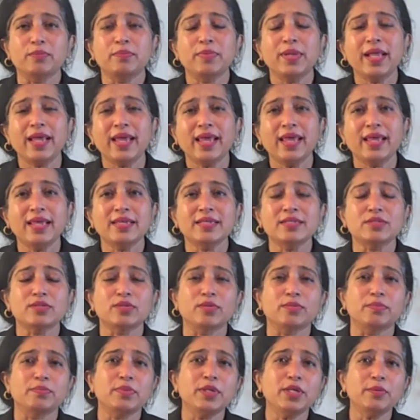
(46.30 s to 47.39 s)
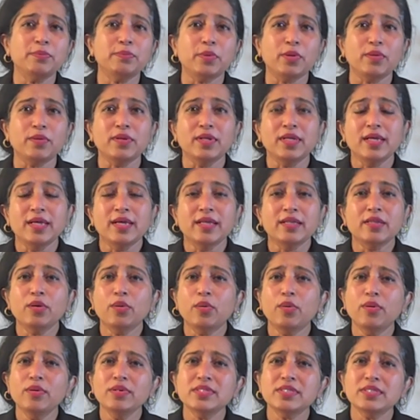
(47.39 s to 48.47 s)
place or people.
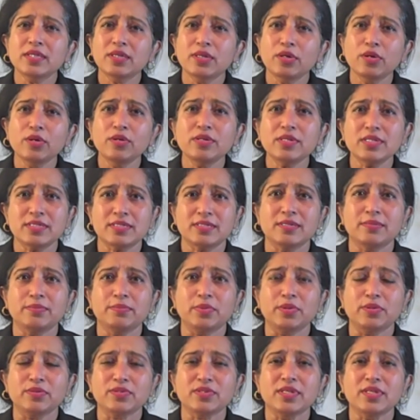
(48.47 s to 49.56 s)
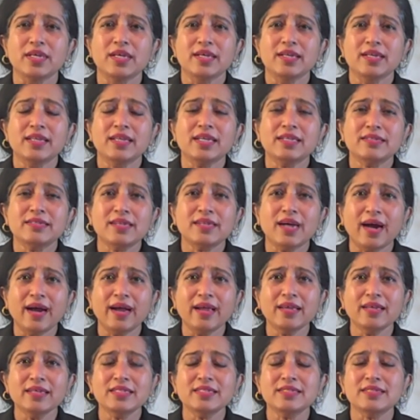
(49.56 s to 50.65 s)
They're all security symbols that
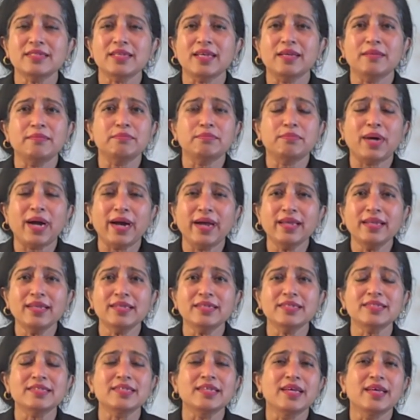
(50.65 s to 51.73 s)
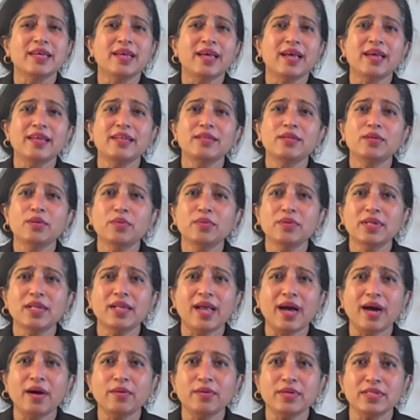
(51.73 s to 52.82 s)
tie us and bind us and don't
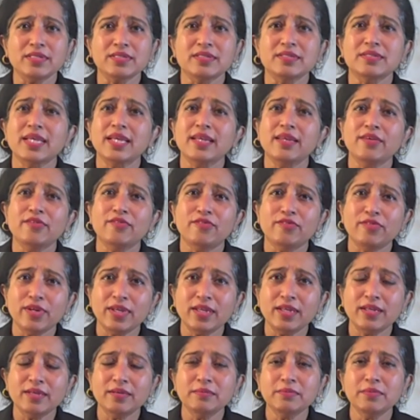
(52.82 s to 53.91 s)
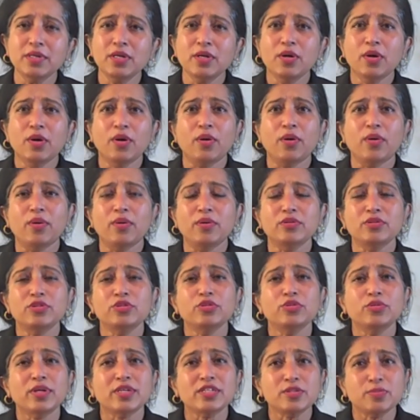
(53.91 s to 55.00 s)
allow us any freedom or
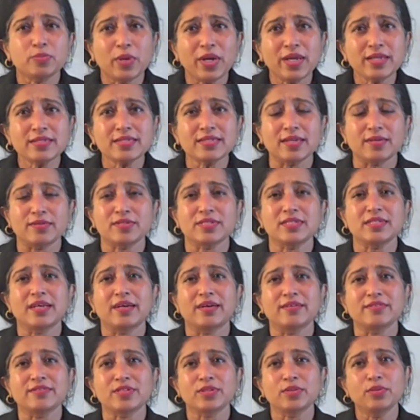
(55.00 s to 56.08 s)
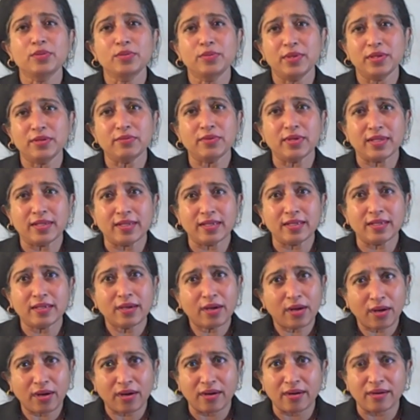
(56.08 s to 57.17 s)
to express ourselves who we really
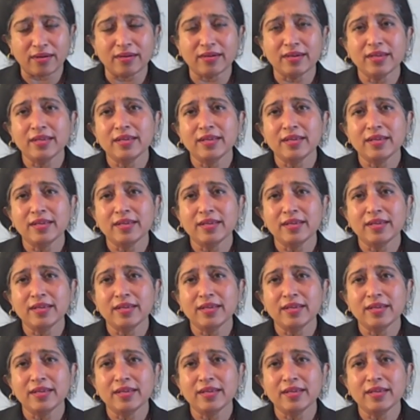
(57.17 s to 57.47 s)
are.